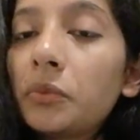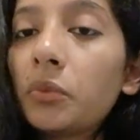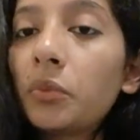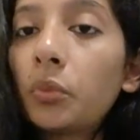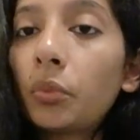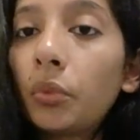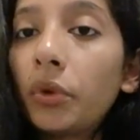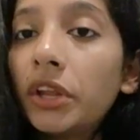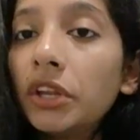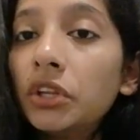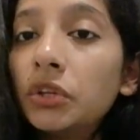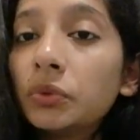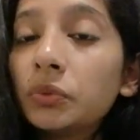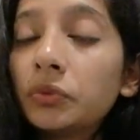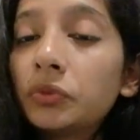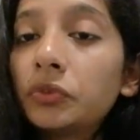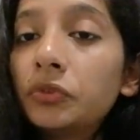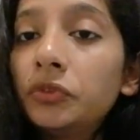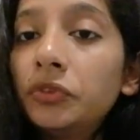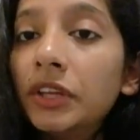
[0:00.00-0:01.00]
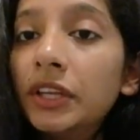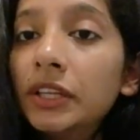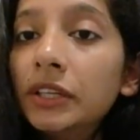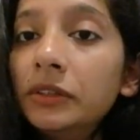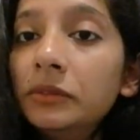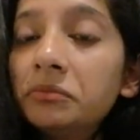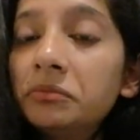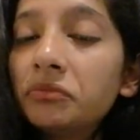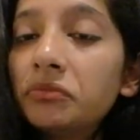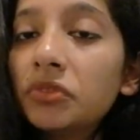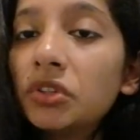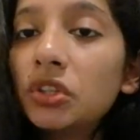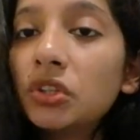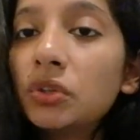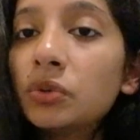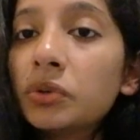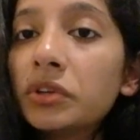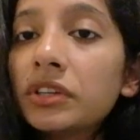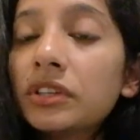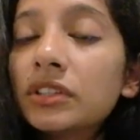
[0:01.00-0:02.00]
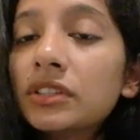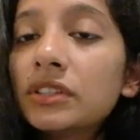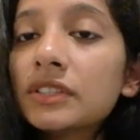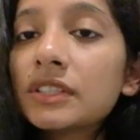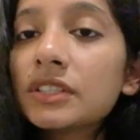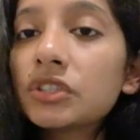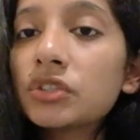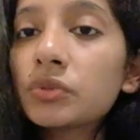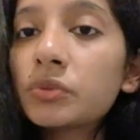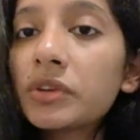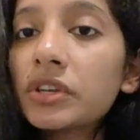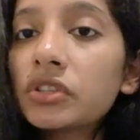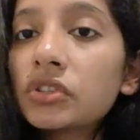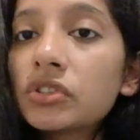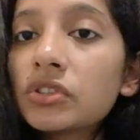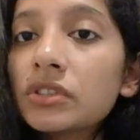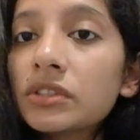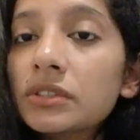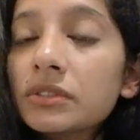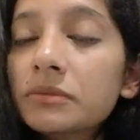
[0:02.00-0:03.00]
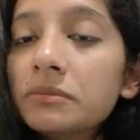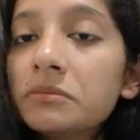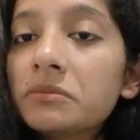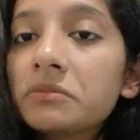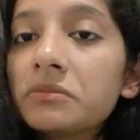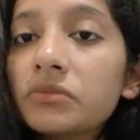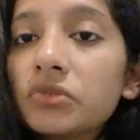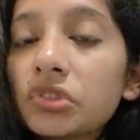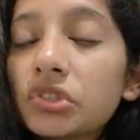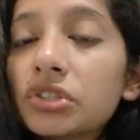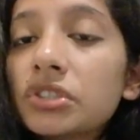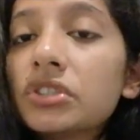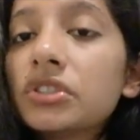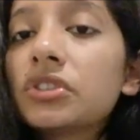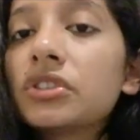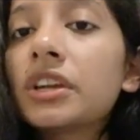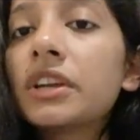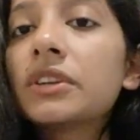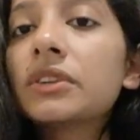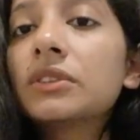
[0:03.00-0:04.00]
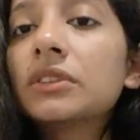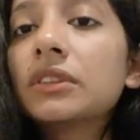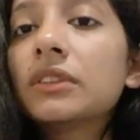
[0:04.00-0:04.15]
when you feel you are in a situation, just try to